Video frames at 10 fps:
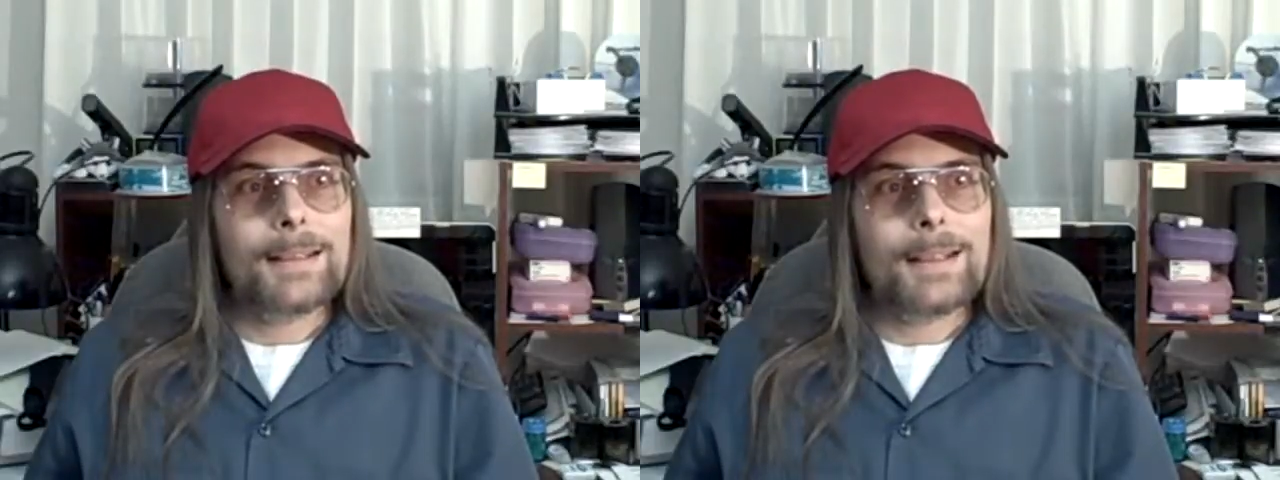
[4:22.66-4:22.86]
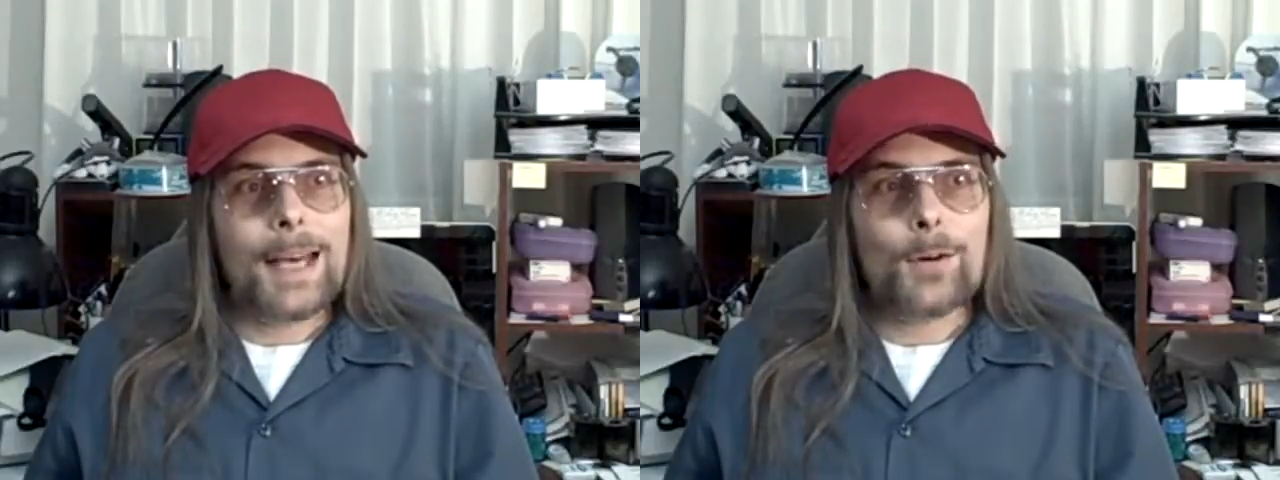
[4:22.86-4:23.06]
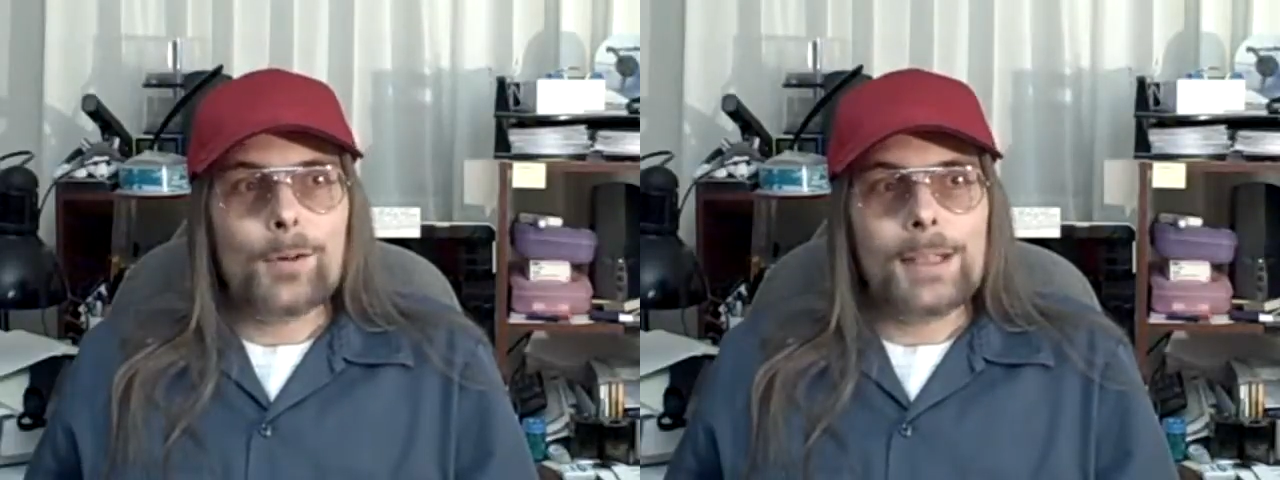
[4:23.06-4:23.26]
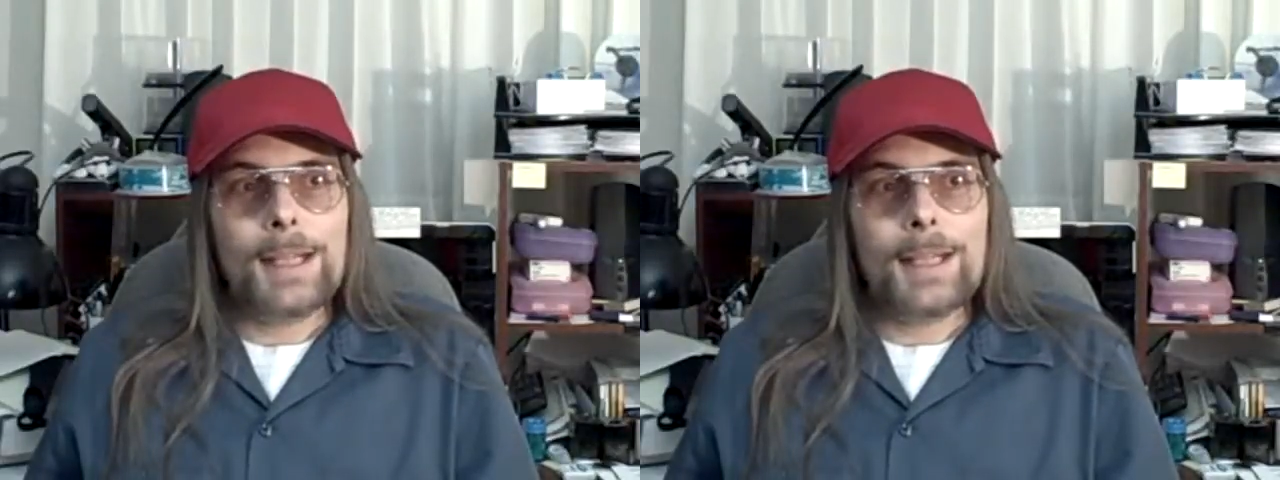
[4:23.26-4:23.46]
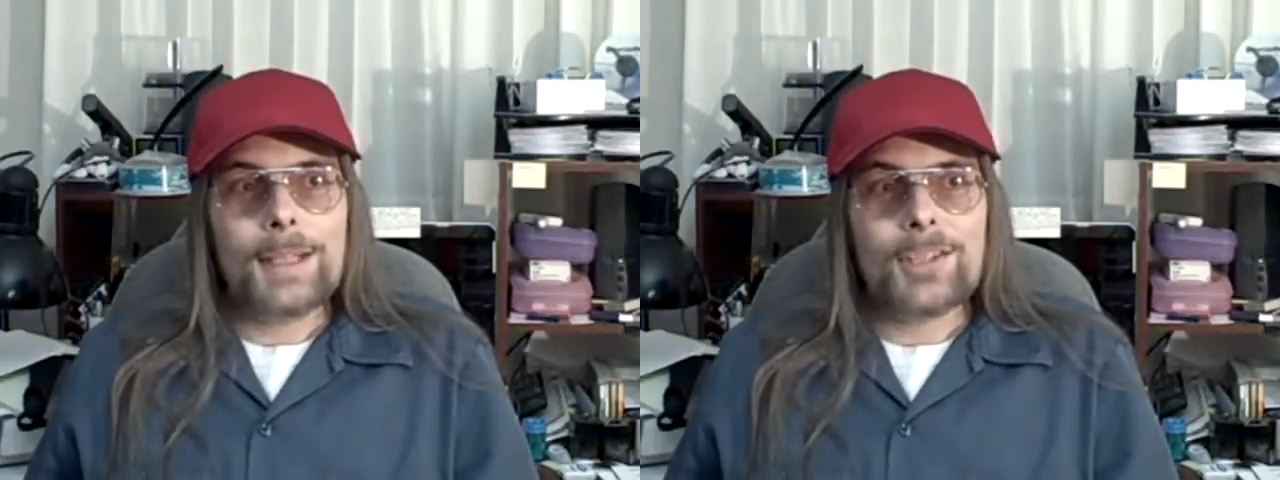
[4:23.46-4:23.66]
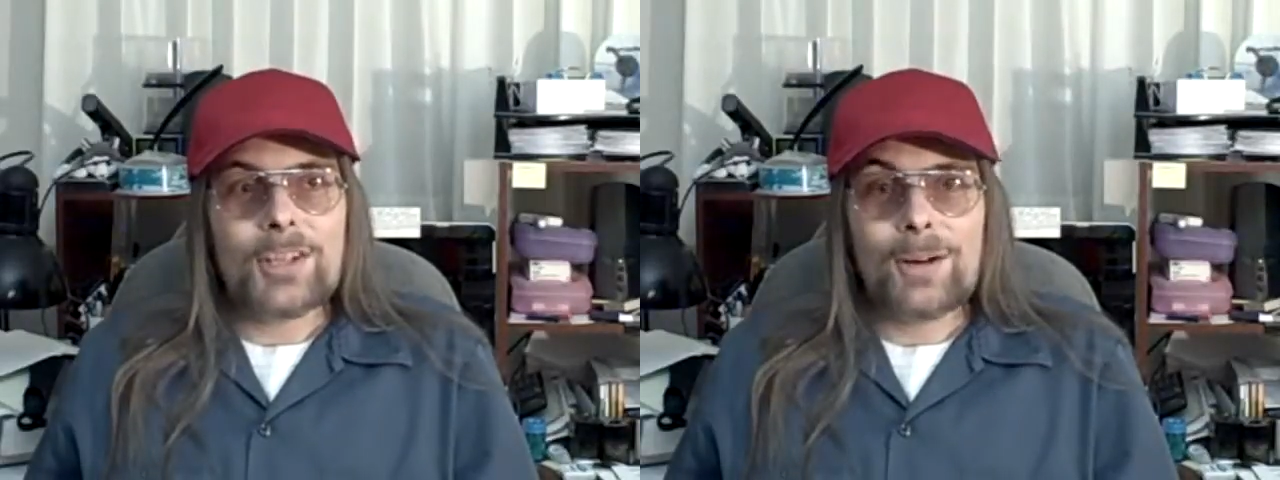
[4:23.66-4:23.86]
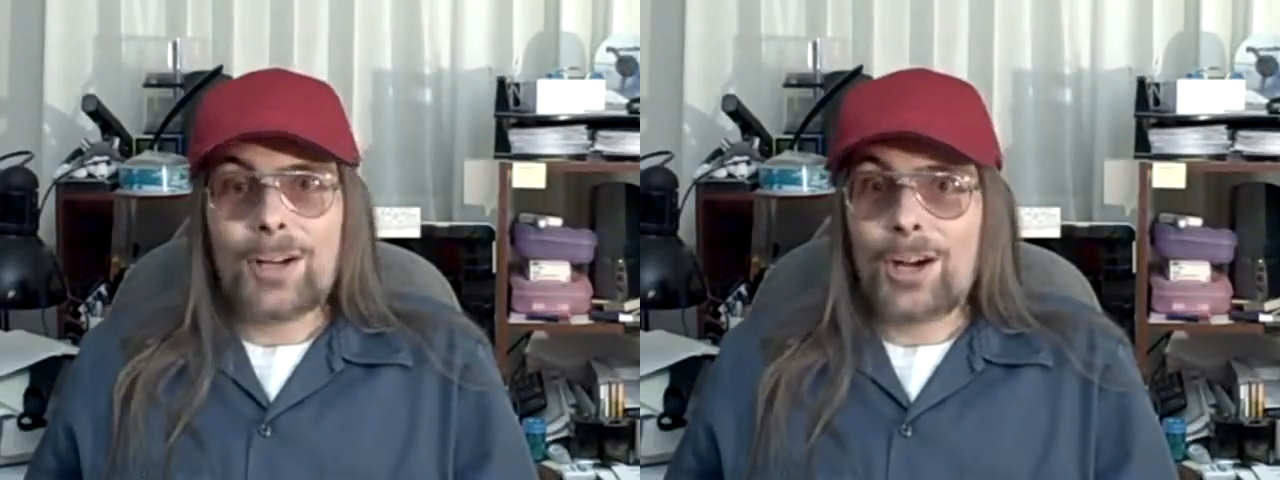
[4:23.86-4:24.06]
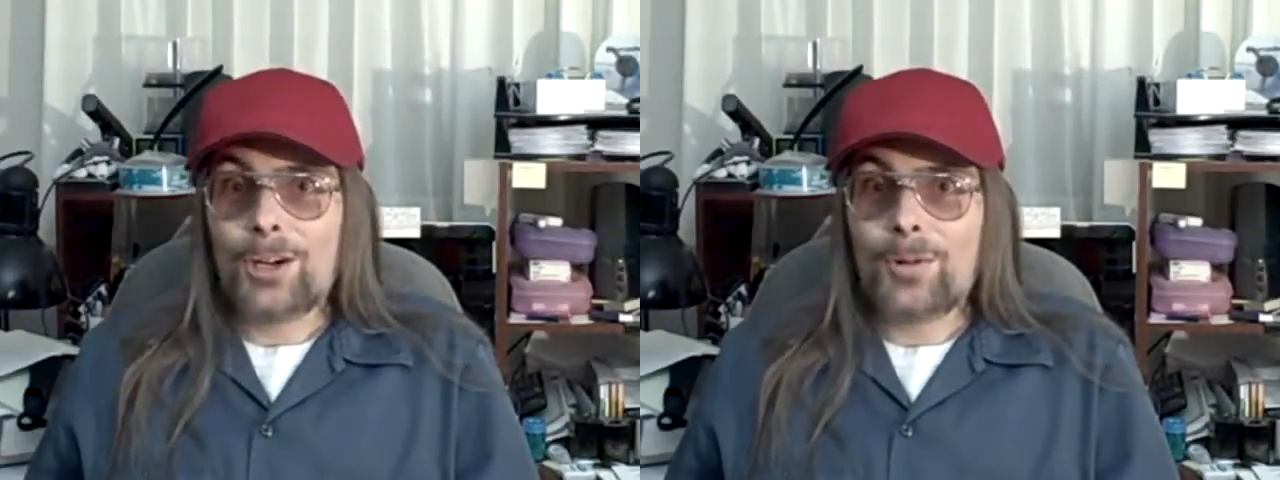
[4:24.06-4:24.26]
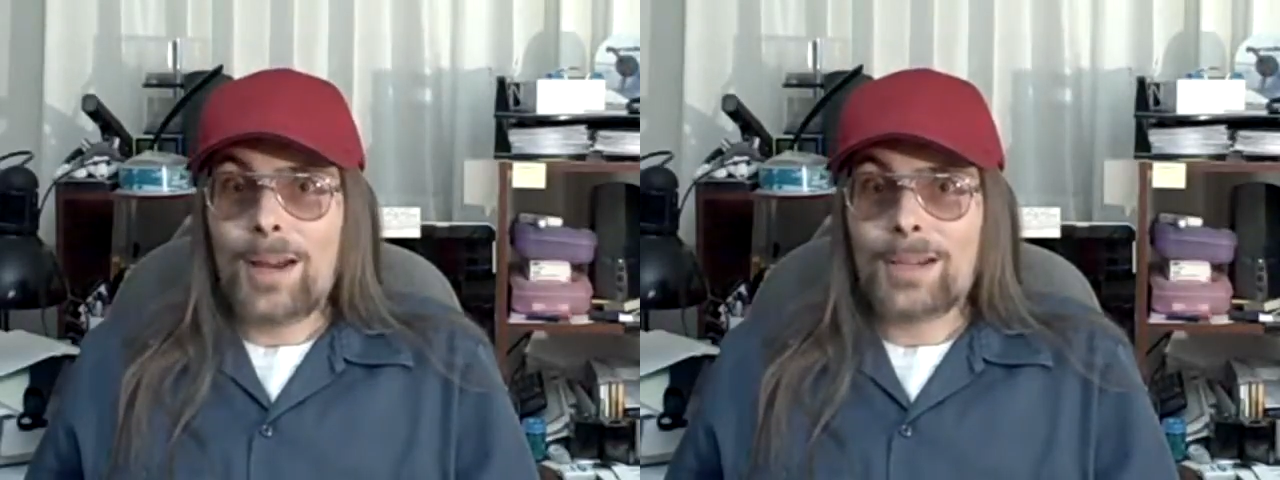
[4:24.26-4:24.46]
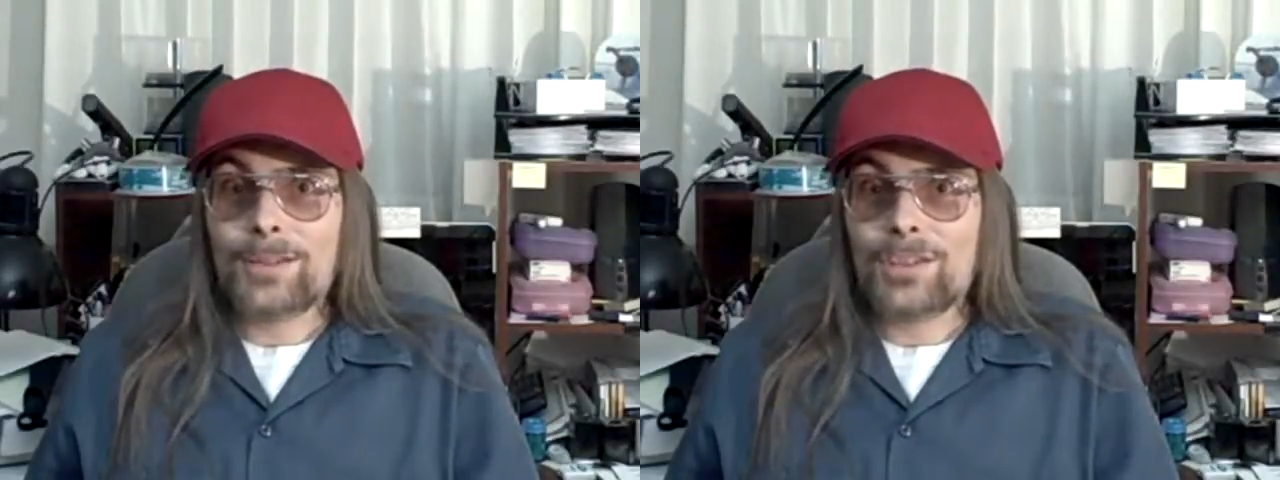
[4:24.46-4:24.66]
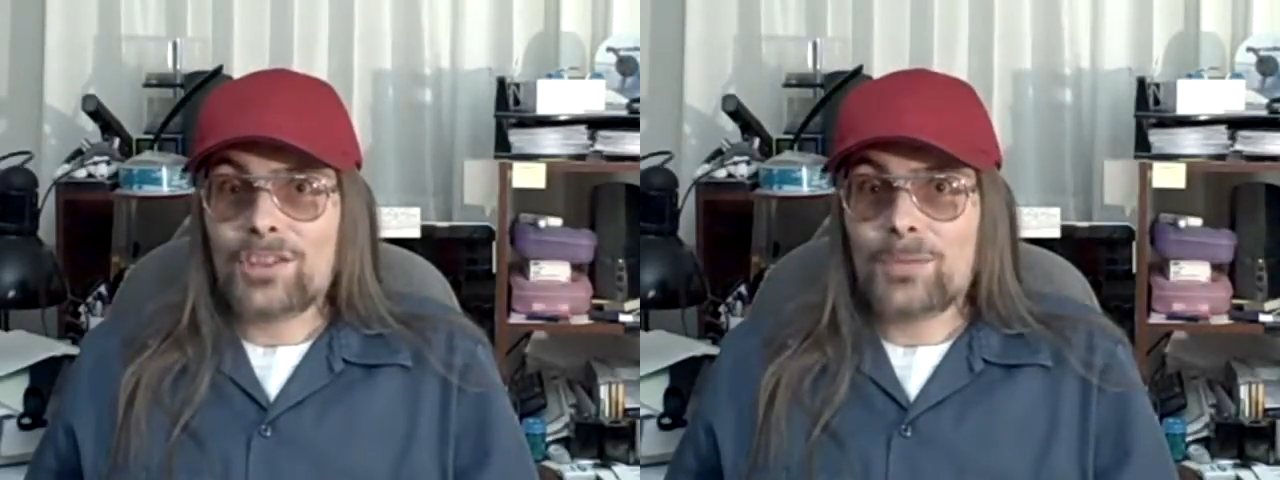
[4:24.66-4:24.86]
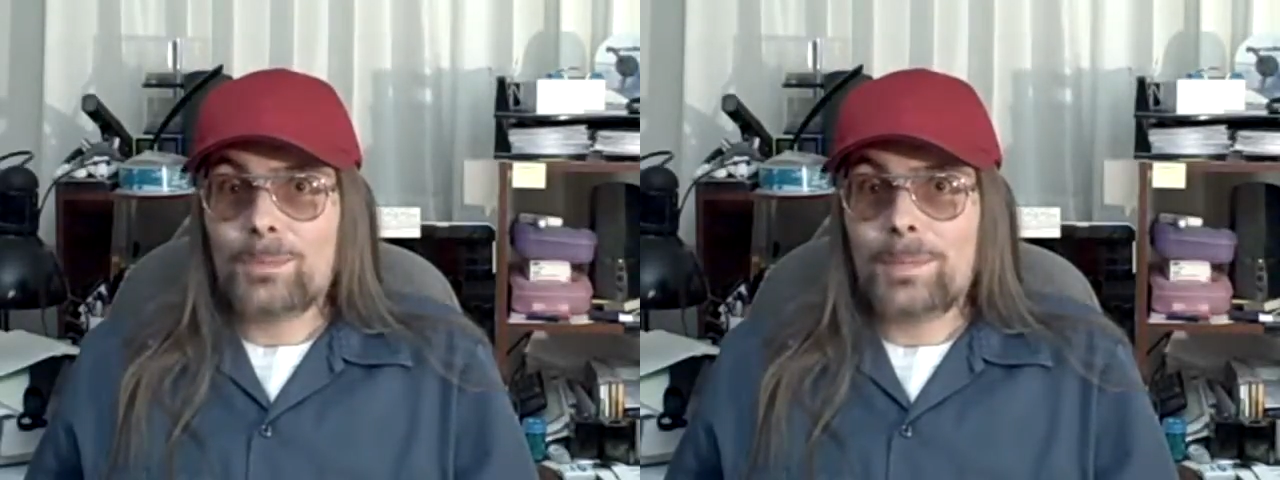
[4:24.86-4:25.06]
Not only in Sarah Connor Chronicles,